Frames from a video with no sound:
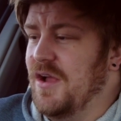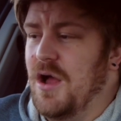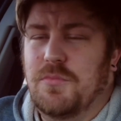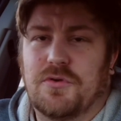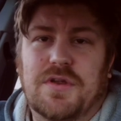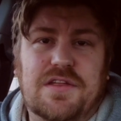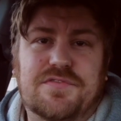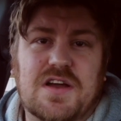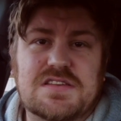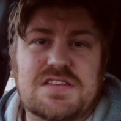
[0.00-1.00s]
I'm not really
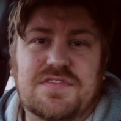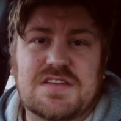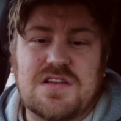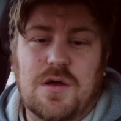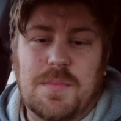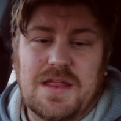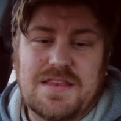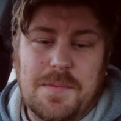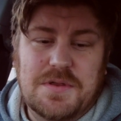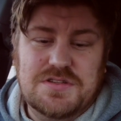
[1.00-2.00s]
fussed if it's got a bit of
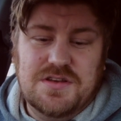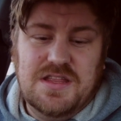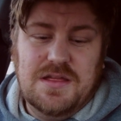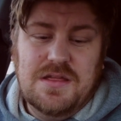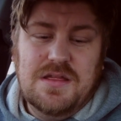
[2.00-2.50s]
damage on it.